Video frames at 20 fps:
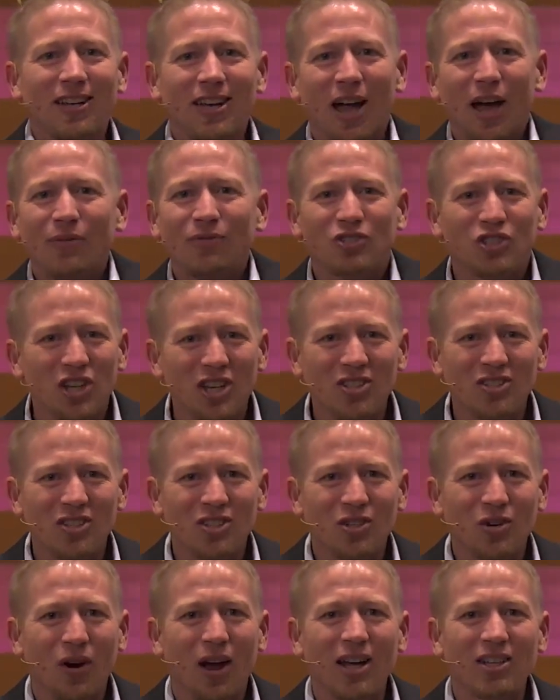of
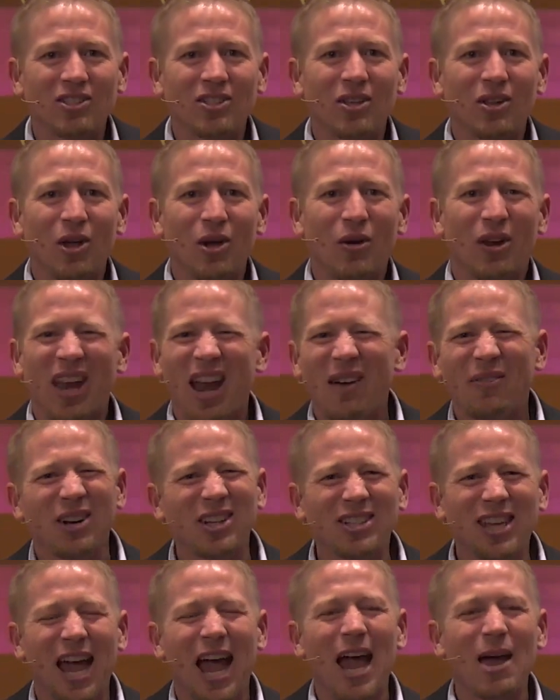Jesus Christ alone. And every
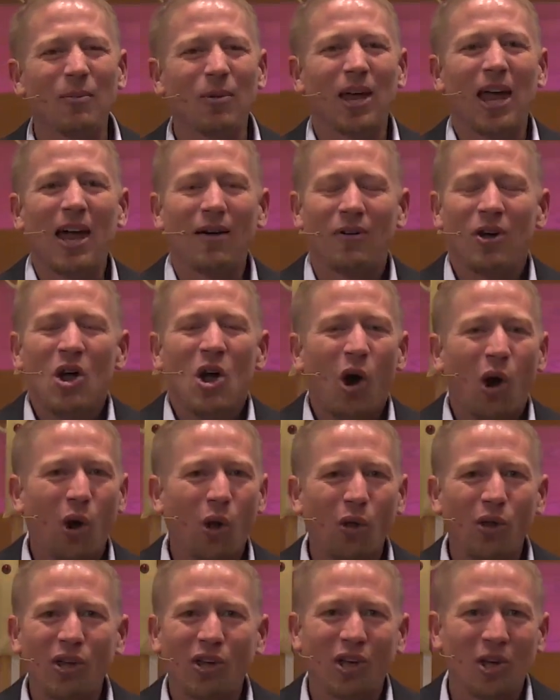time we have
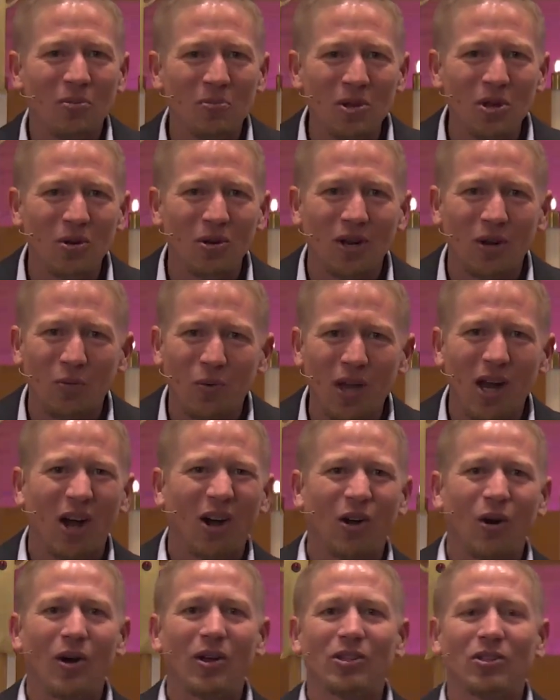Holy Communion, we
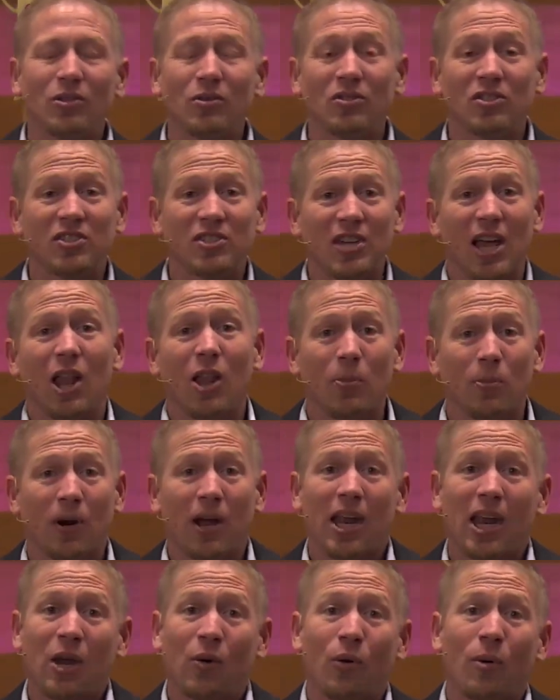are going to
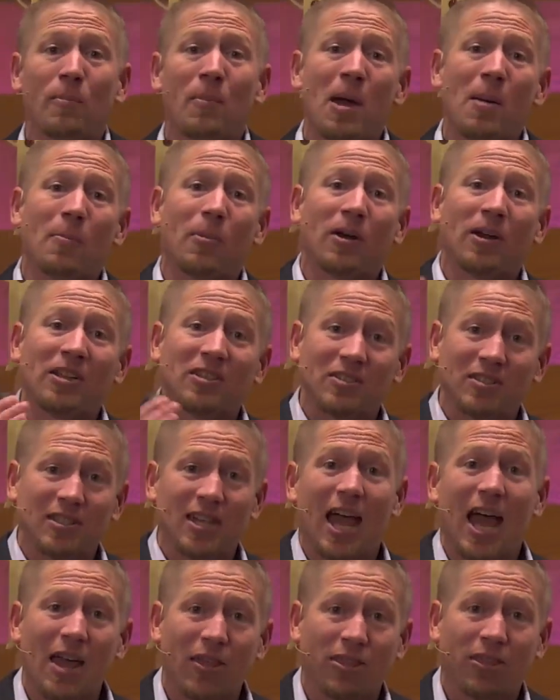celebrate and remember his
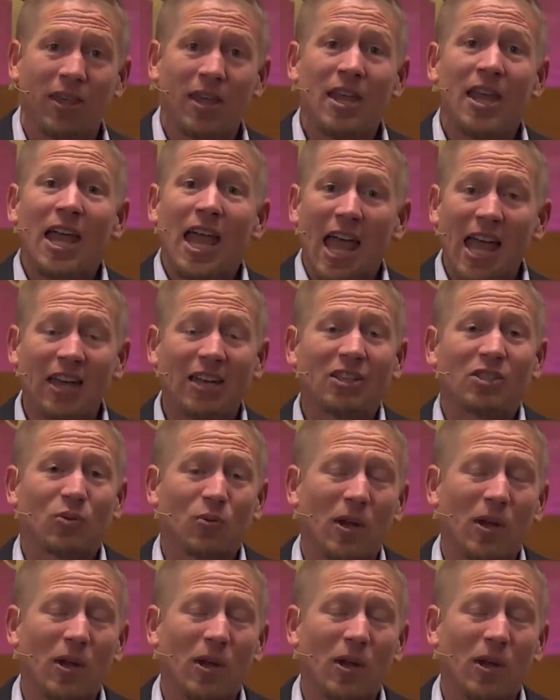death and his